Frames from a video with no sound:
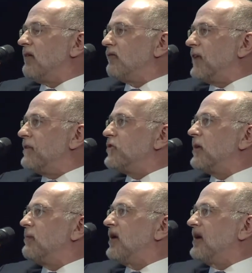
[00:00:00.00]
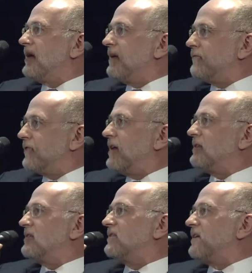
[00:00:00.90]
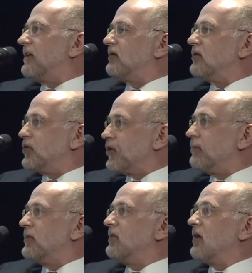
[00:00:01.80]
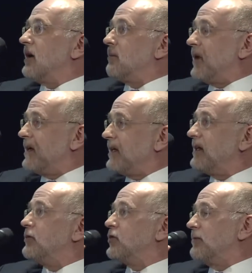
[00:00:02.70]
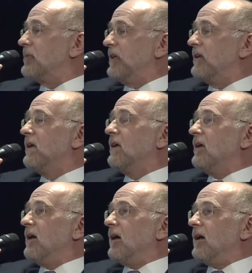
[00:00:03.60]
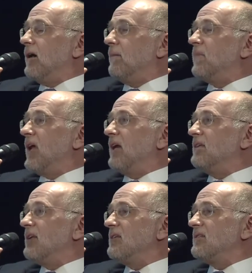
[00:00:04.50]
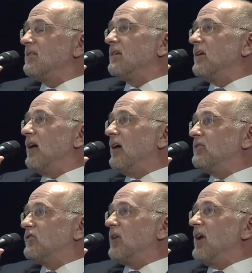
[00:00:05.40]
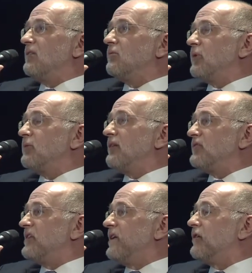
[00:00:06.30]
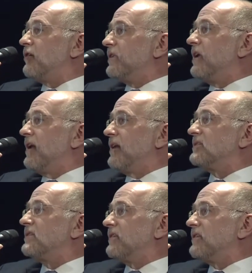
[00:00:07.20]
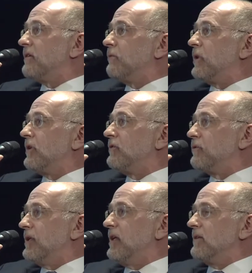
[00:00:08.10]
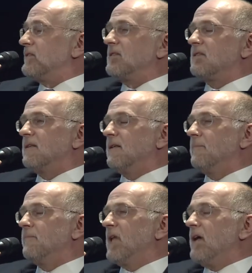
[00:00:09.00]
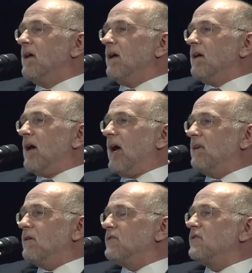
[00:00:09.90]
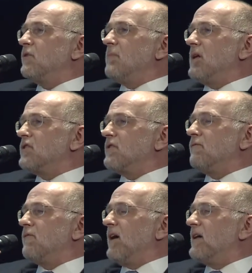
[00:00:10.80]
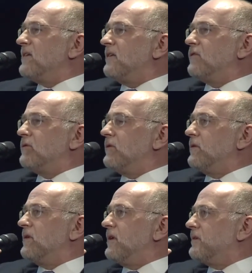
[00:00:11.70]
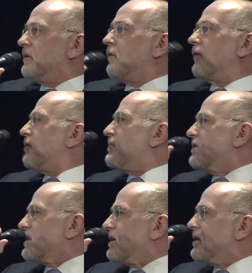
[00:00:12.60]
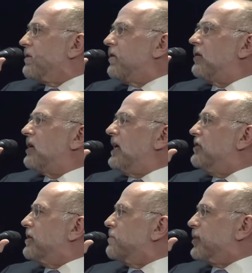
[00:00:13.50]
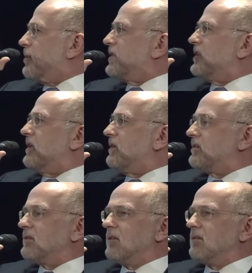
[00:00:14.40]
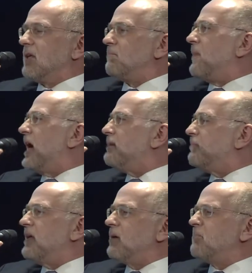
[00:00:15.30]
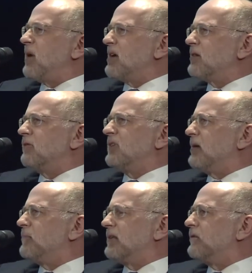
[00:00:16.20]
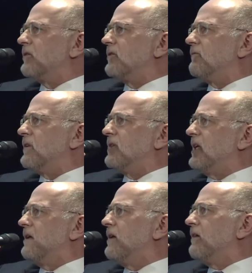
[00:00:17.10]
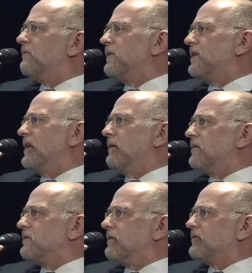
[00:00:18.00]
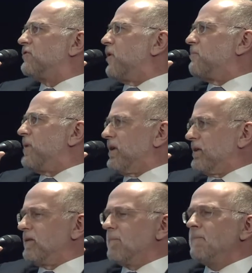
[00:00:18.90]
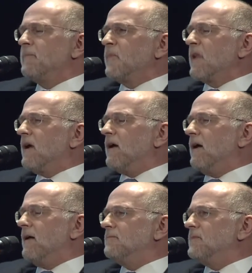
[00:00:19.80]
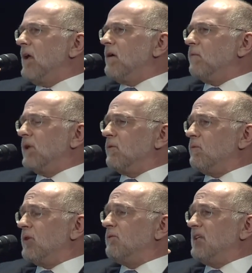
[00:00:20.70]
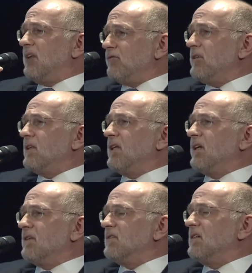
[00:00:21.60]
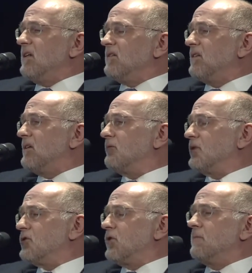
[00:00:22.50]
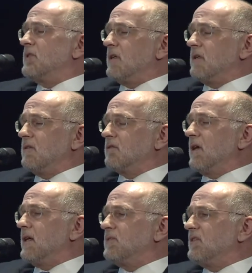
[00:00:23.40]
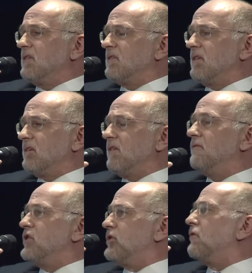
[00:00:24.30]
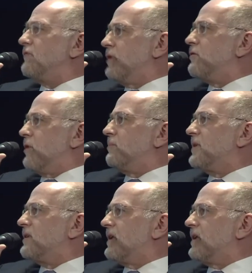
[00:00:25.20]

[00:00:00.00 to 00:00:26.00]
French are buying in France, and Germans are buying in Germany. And that is a trend what we have seen over the last 1 and 2 years. And not so much a flight into North America or Asia properties. That might be a part of that, but not a very, very strong part. What we definitely can see is that what Jean-Michel describes, this division of Europe,